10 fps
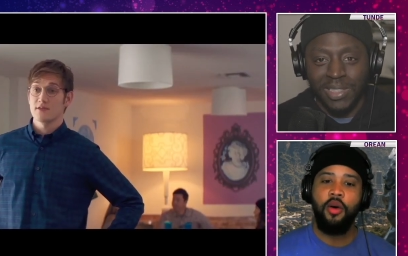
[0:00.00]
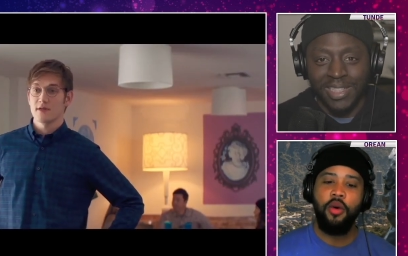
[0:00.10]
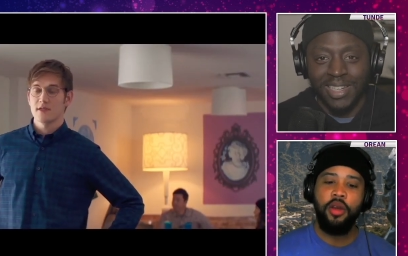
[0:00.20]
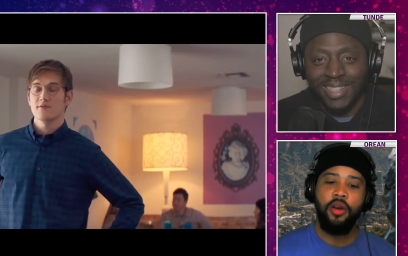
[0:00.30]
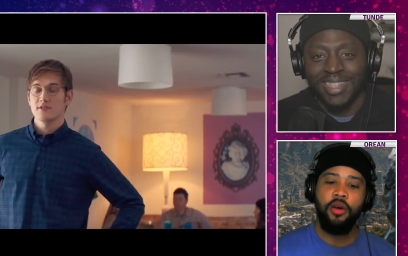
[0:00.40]
Speaker 1: question. So,
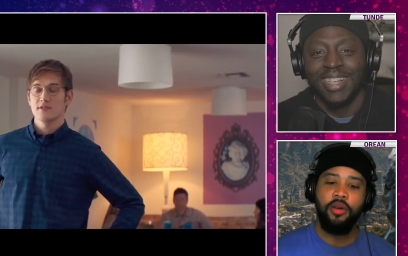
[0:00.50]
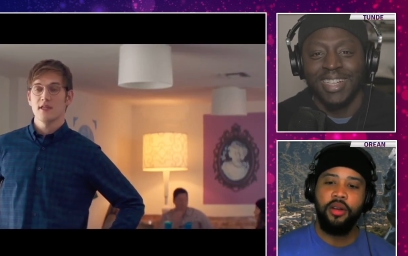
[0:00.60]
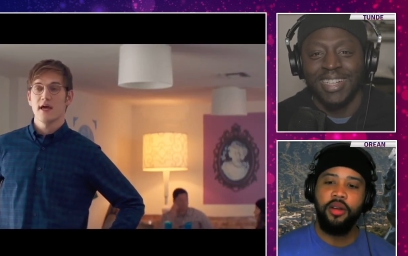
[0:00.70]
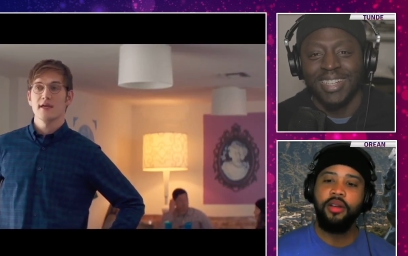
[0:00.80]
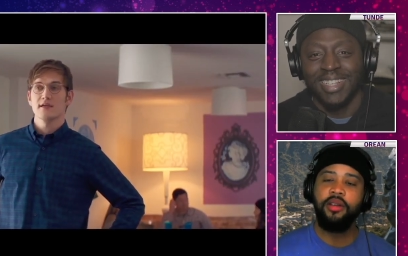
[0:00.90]
you know,
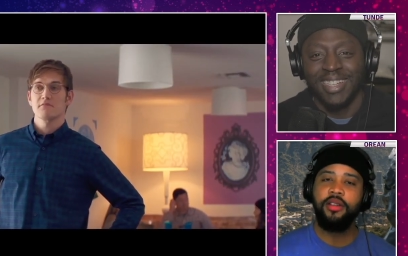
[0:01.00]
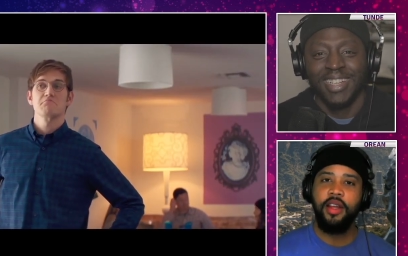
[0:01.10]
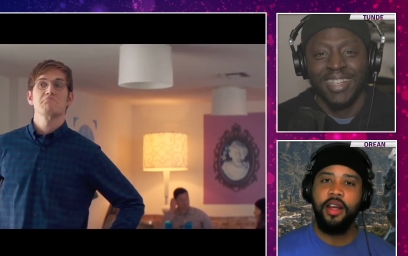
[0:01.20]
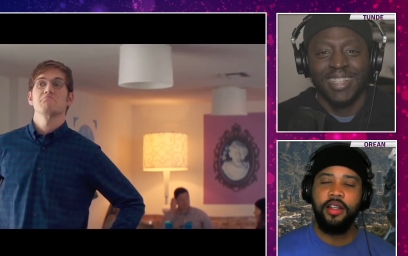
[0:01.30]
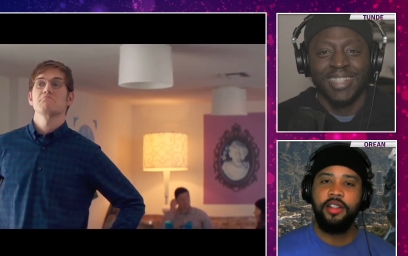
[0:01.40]

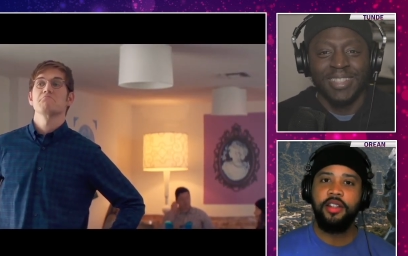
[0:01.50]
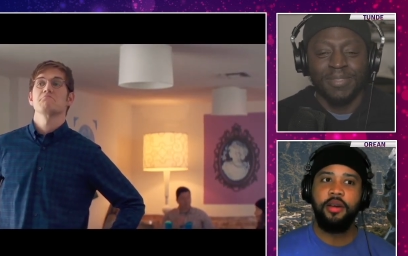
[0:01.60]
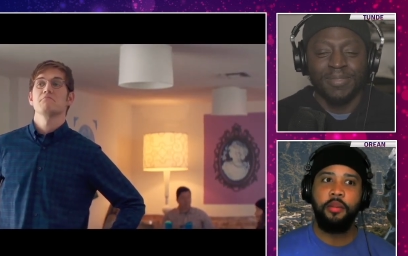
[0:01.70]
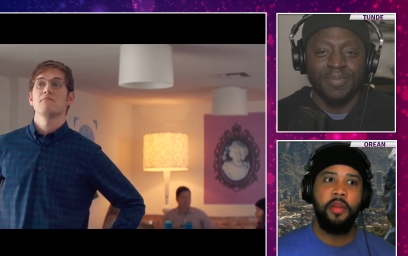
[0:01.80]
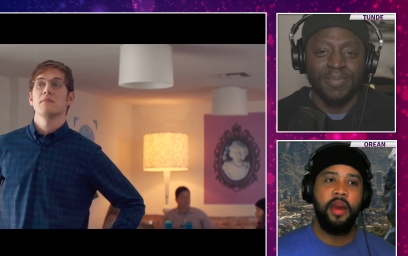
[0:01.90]
to, to,
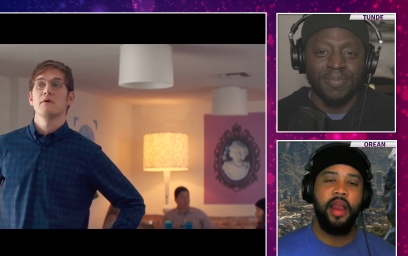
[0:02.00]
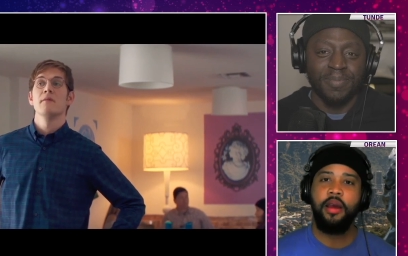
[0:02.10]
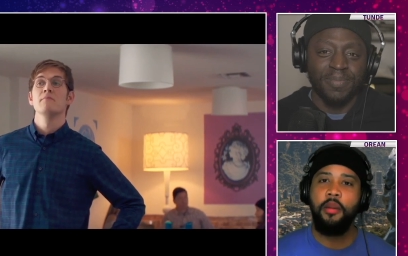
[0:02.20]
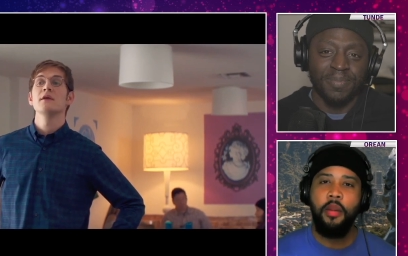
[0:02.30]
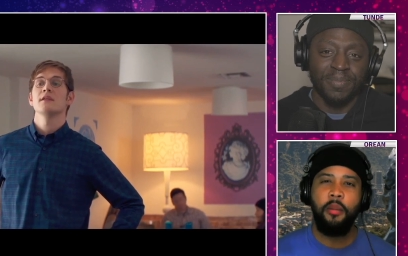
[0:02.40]
to like
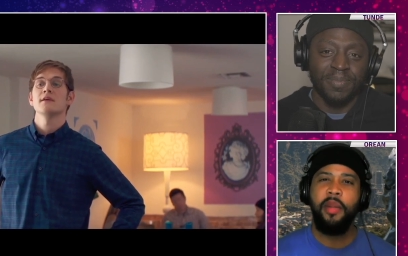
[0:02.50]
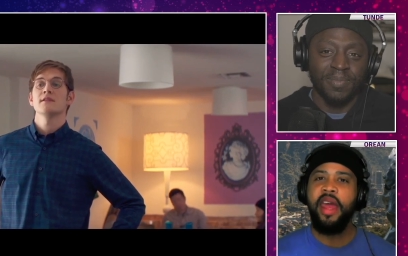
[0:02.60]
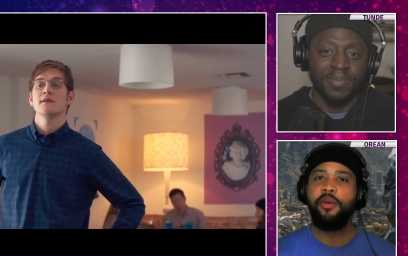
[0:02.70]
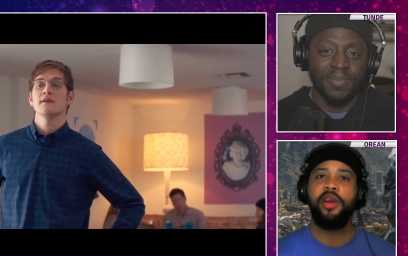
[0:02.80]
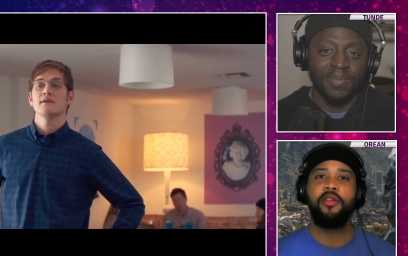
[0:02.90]
a, a man
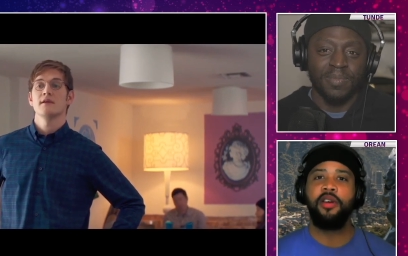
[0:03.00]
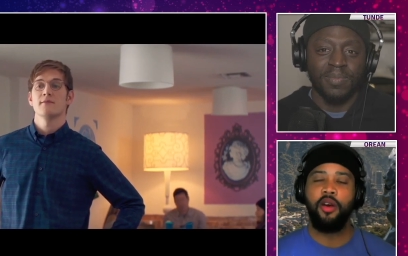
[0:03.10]
would never